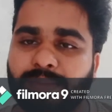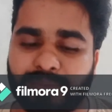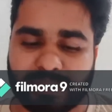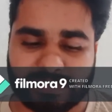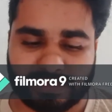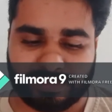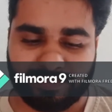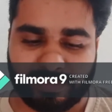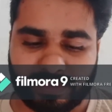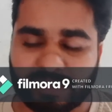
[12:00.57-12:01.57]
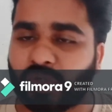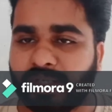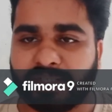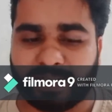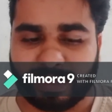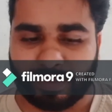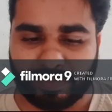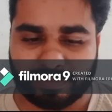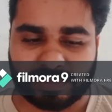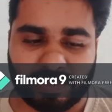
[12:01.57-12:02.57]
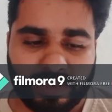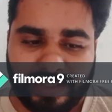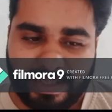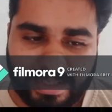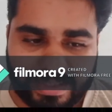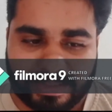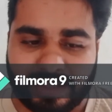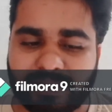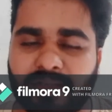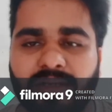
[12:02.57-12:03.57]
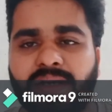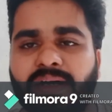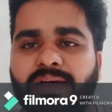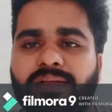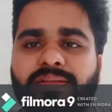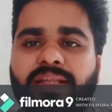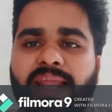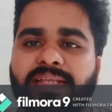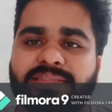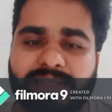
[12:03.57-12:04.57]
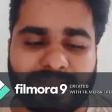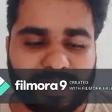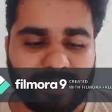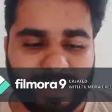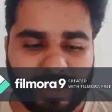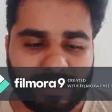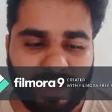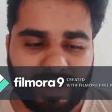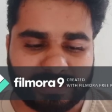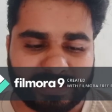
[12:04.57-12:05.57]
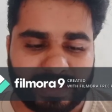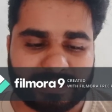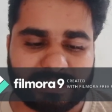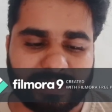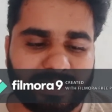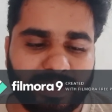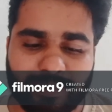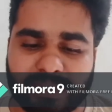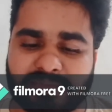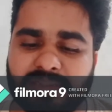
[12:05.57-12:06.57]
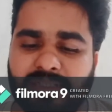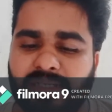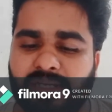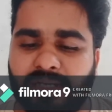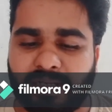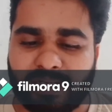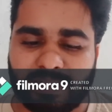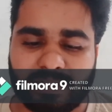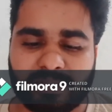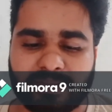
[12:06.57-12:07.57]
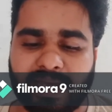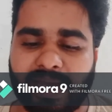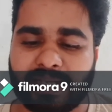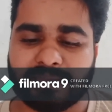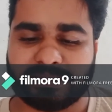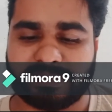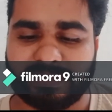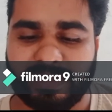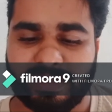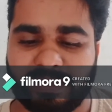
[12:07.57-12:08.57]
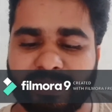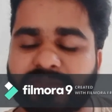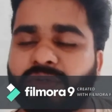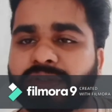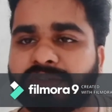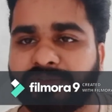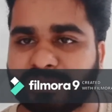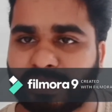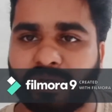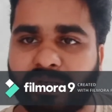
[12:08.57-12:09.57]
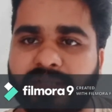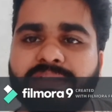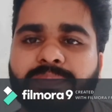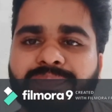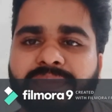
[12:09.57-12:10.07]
Hebrides. The Solitary Reaper. So, in that, the lands like Arabian sands and the Hebrides, the islands in the west coast of Scotland,